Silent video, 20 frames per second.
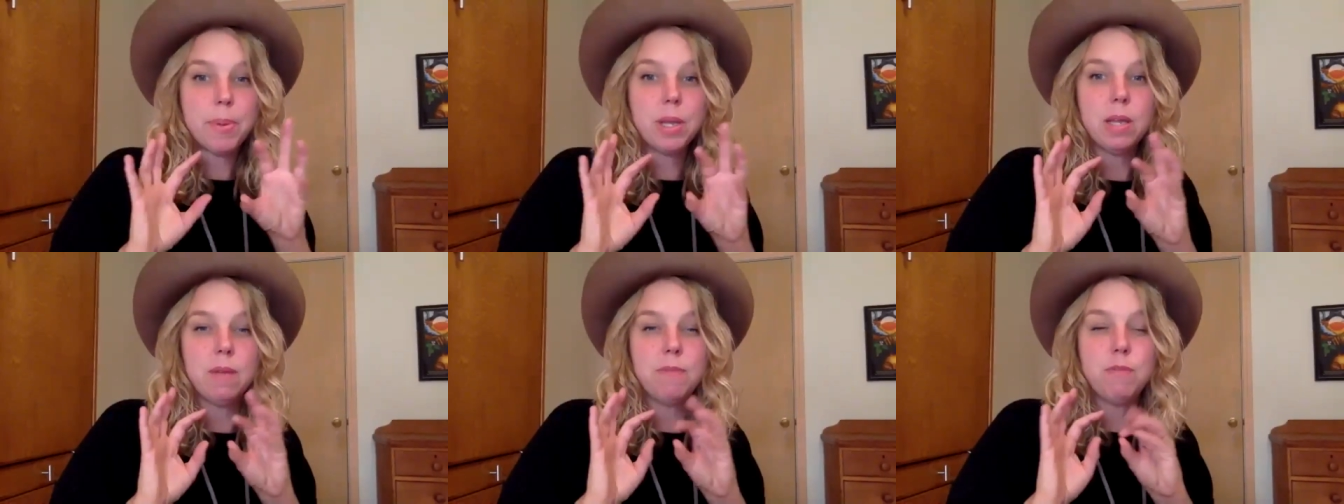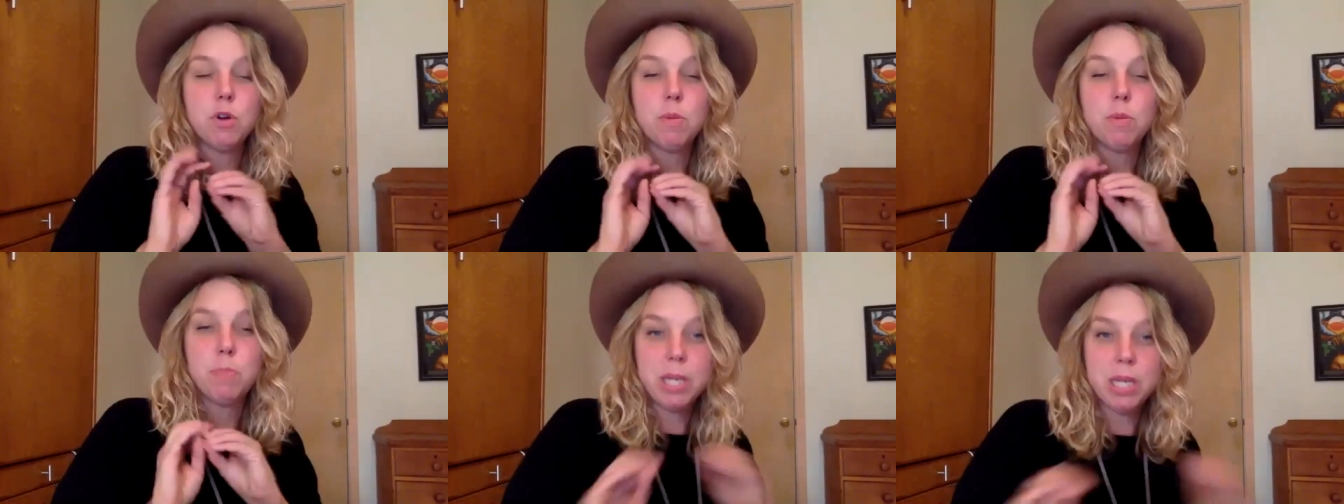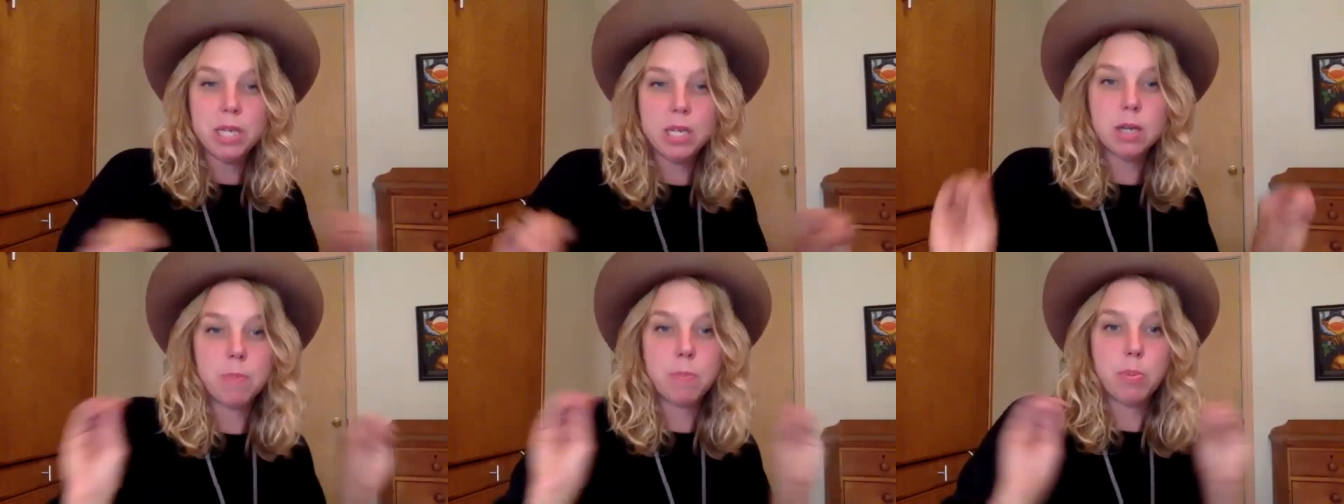if you're
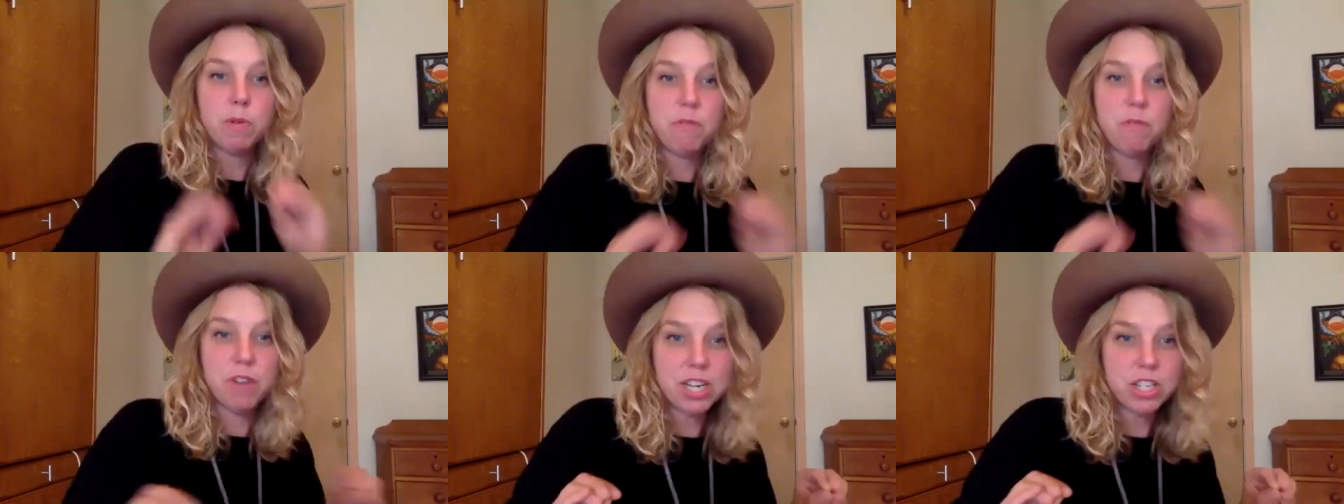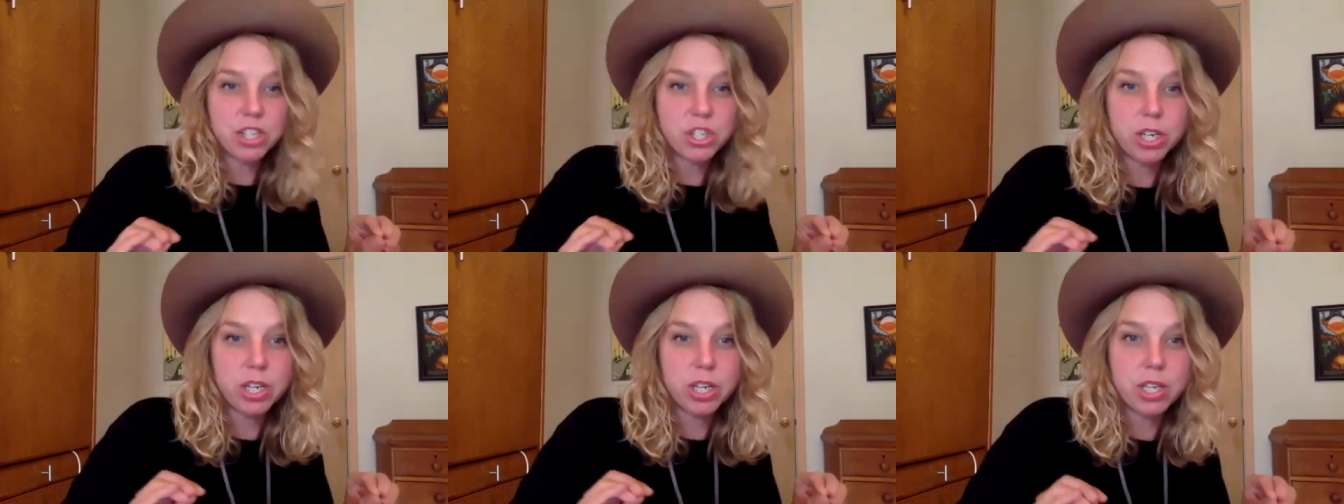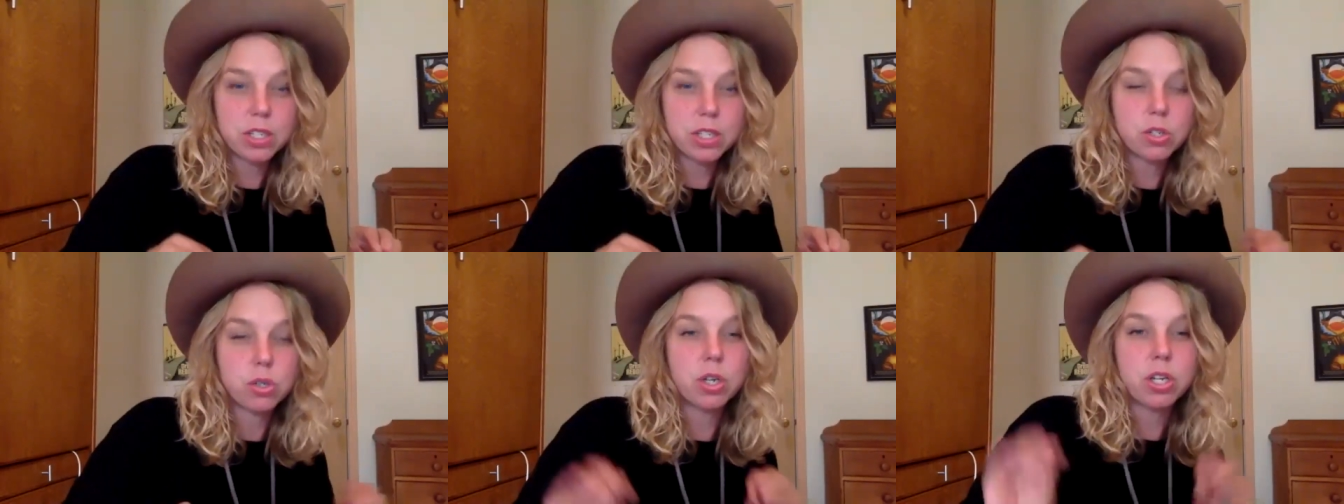being a
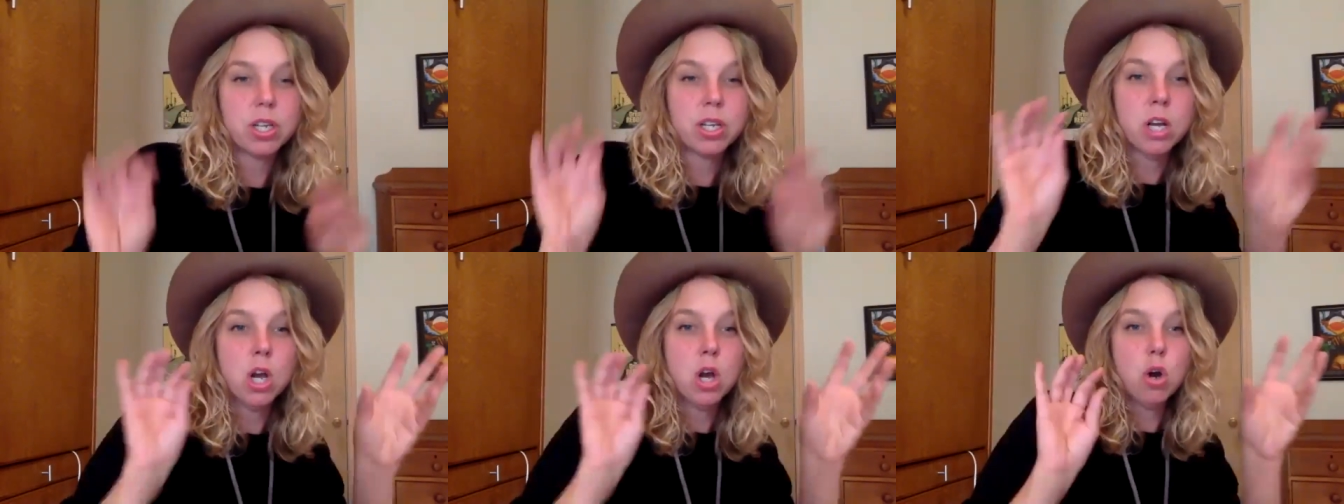perfectionist or